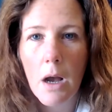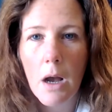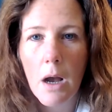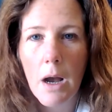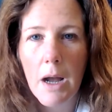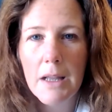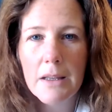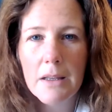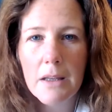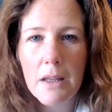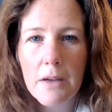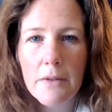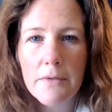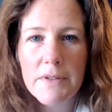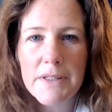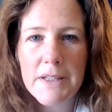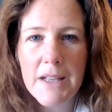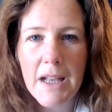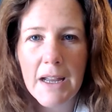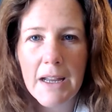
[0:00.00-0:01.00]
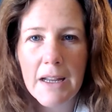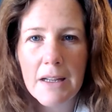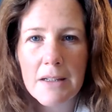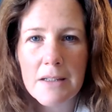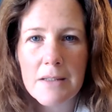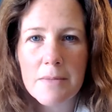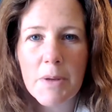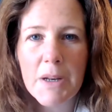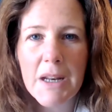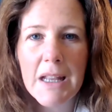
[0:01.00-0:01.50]
I love
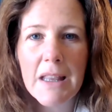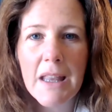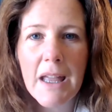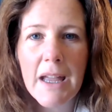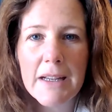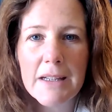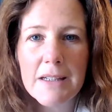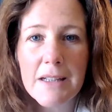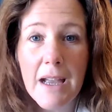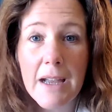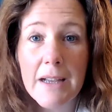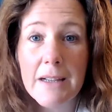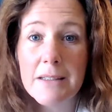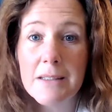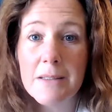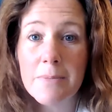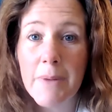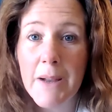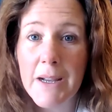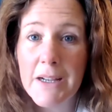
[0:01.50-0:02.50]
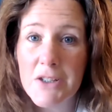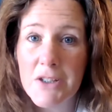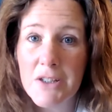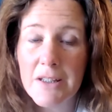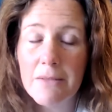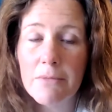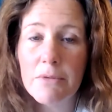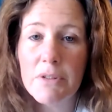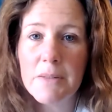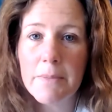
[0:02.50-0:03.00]
science, but I
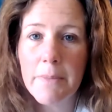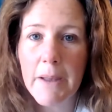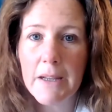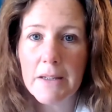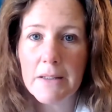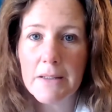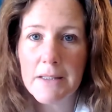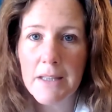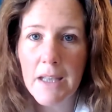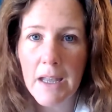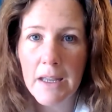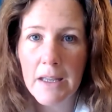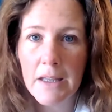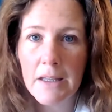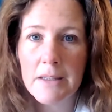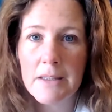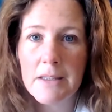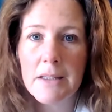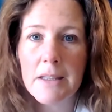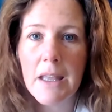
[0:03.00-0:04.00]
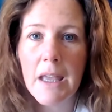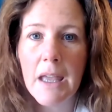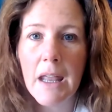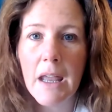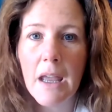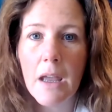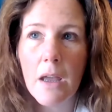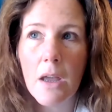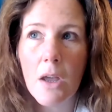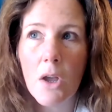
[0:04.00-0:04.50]
especially respect science that
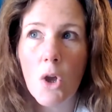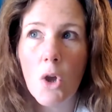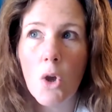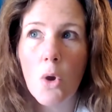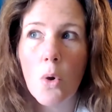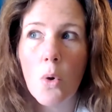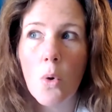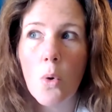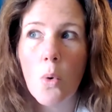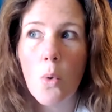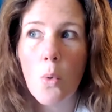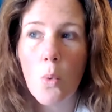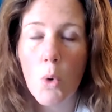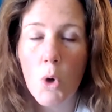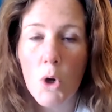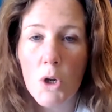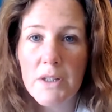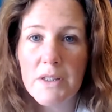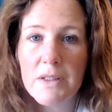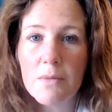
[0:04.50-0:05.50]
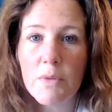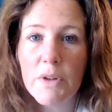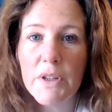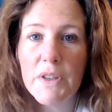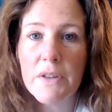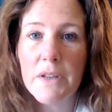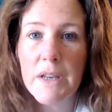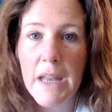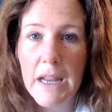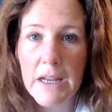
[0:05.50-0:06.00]
works
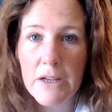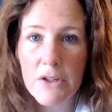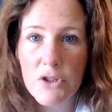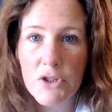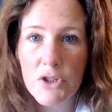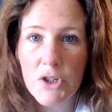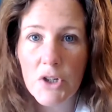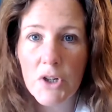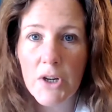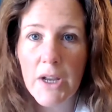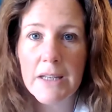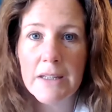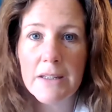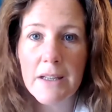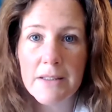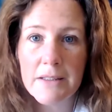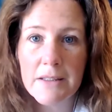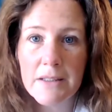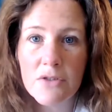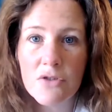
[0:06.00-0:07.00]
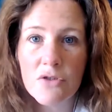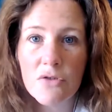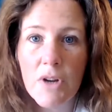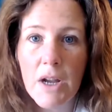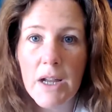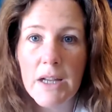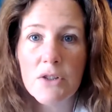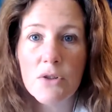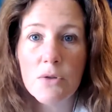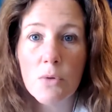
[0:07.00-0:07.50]
with nature and doesn't
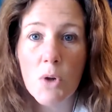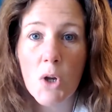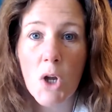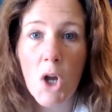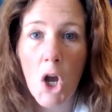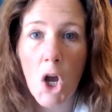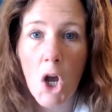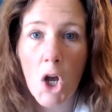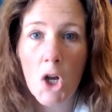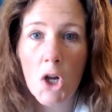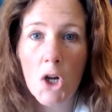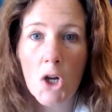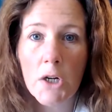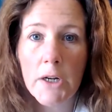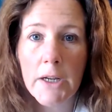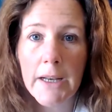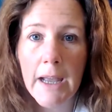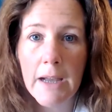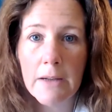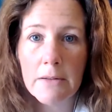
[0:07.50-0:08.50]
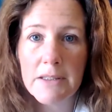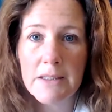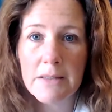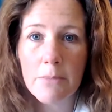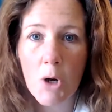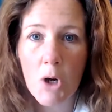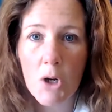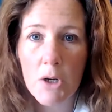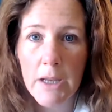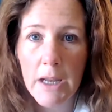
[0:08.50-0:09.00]
try to conquer and
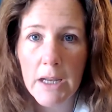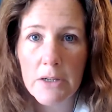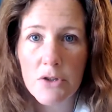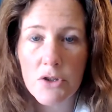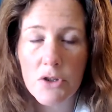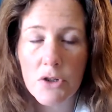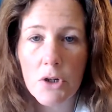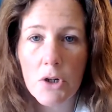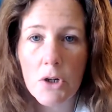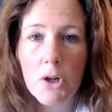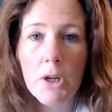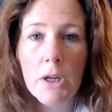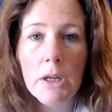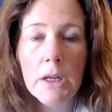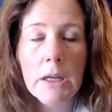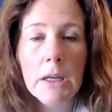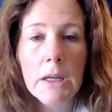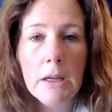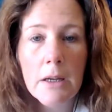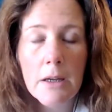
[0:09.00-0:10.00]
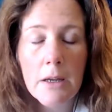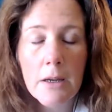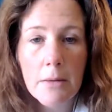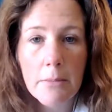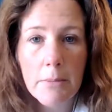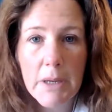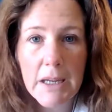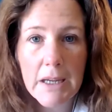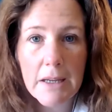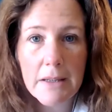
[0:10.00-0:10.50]
outsmart nature,
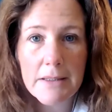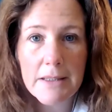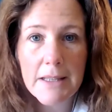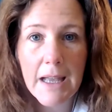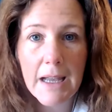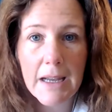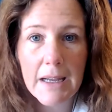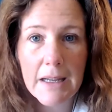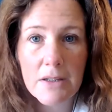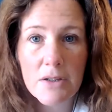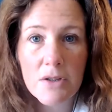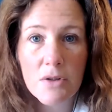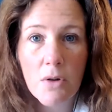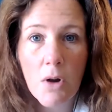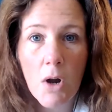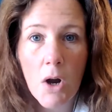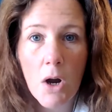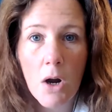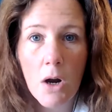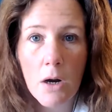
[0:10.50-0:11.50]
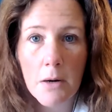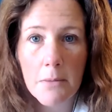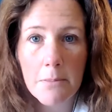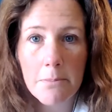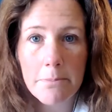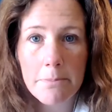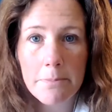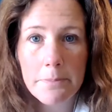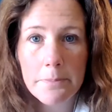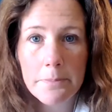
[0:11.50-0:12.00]
because that can do
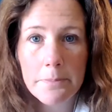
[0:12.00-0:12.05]
harm.